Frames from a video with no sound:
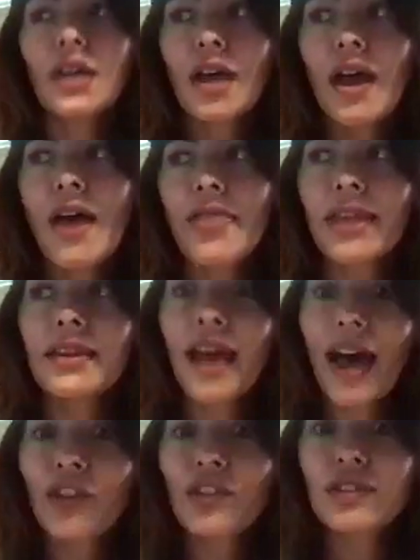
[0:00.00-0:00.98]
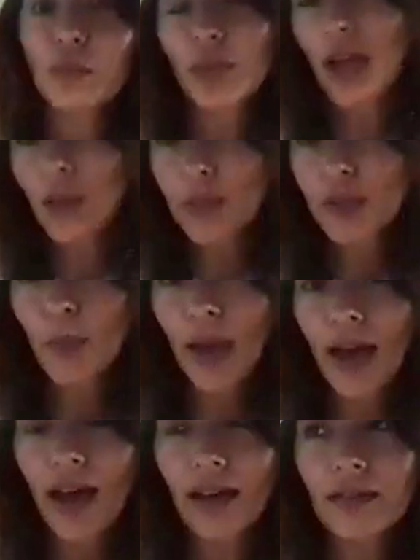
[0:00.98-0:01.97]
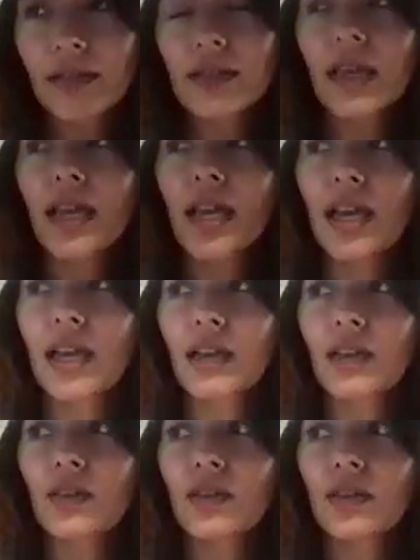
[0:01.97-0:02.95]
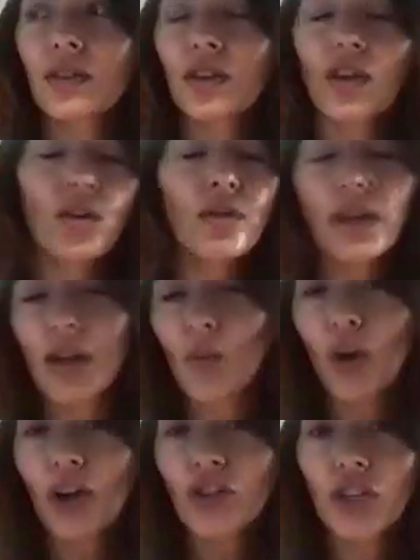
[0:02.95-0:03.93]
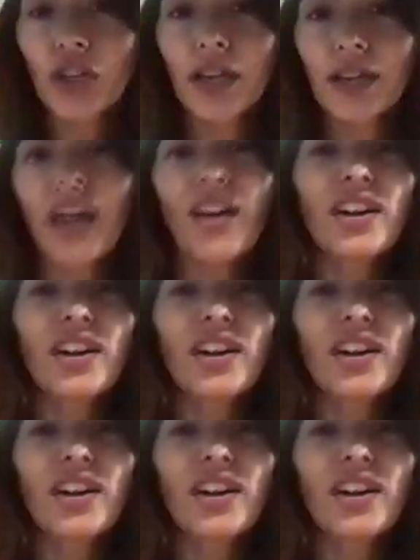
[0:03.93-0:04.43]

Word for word: and then now some time has passed and you know and i'm watching it now i